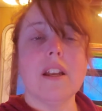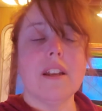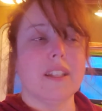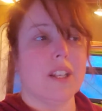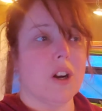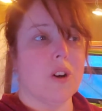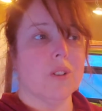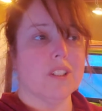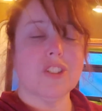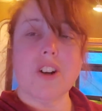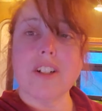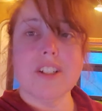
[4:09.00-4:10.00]

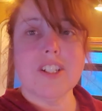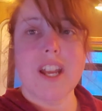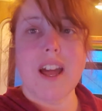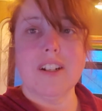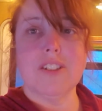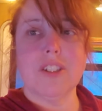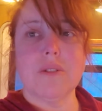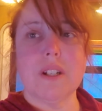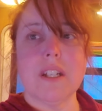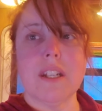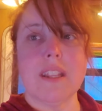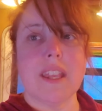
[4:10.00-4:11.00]
instructed you how to do it.